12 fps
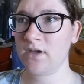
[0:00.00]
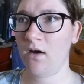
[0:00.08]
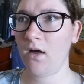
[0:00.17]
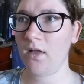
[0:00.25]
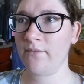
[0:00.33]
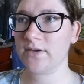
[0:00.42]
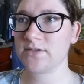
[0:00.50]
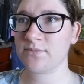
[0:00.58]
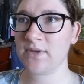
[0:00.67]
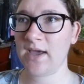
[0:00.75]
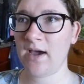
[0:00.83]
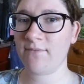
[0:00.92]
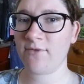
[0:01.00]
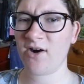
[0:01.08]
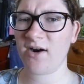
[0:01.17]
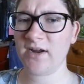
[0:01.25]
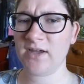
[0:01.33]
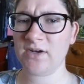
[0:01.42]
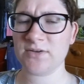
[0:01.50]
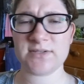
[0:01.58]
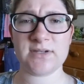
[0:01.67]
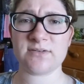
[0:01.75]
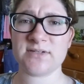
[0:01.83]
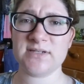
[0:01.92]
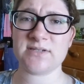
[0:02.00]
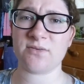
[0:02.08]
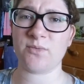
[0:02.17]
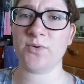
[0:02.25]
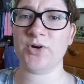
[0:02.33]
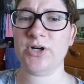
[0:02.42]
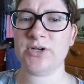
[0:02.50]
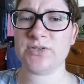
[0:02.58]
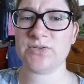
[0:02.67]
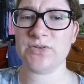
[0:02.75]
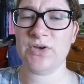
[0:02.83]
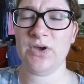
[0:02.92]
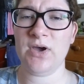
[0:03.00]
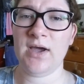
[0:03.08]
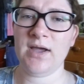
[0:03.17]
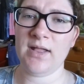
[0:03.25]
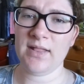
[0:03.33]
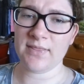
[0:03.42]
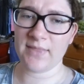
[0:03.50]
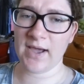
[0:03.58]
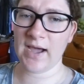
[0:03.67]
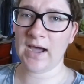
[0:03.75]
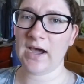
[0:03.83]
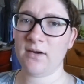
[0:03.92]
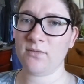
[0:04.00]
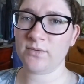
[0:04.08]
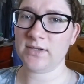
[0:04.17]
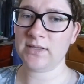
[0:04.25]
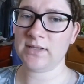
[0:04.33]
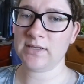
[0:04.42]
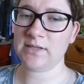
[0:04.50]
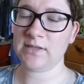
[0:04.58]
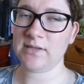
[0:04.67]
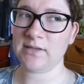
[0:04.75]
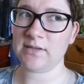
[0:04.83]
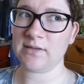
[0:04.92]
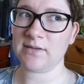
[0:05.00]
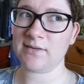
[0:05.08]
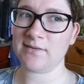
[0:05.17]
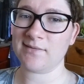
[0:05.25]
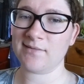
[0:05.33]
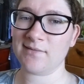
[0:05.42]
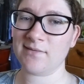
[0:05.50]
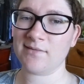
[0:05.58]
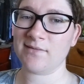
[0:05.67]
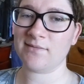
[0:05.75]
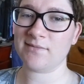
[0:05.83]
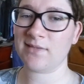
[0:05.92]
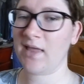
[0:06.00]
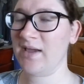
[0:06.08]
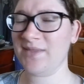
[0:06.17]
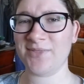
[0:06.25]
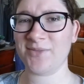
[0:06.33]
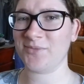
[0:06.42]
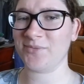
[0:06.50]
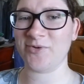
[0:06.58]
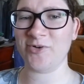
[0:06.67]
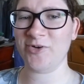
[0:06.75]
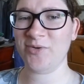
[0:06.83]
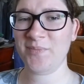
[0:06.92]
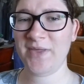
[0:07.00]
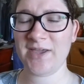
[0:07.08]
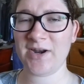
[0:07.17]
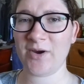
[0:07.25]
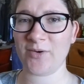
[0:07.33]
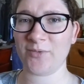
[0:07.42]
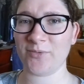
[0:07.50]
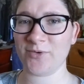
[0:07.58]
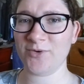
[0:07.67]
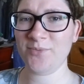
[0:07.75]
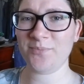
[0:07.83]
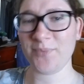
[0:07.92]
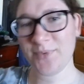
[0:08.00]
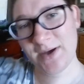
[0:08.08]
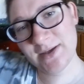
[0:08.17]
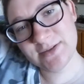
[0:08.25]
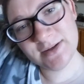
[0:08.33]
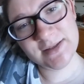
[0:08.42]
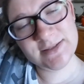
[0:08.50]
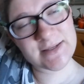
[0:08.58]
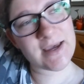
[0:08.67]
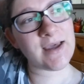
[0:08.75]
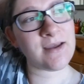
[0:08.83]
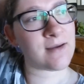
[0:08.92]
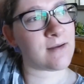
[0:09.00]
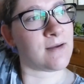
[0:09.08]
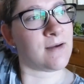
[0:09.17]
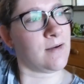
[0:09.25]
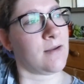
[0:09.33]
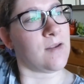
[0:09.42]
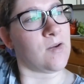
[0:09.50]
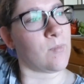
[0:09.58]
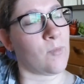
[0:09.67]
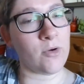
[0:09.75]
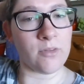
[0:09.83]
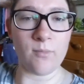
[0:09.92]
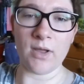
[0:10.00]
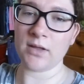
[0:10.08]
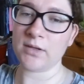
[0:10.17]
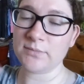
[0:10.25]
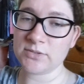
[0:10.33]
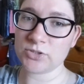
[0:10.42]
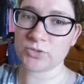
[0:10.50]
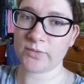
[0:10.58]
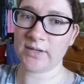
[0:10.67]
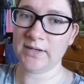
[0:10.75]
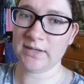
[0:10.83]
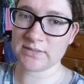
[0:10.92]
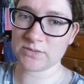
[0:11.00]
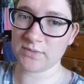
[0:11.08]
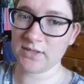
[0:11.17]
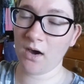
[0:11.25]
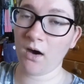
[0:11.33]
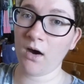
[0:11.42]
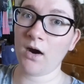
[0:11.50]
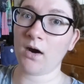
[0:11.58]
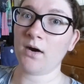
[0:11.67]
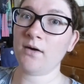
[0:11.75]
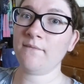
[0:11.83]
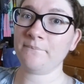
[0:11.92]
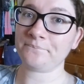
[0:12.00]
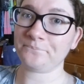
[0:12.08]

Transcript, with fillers: all of us, we have our idiosyncrasies and quirks that really lighten the room and our group, as you could say. And you're more than welcome to join us. We are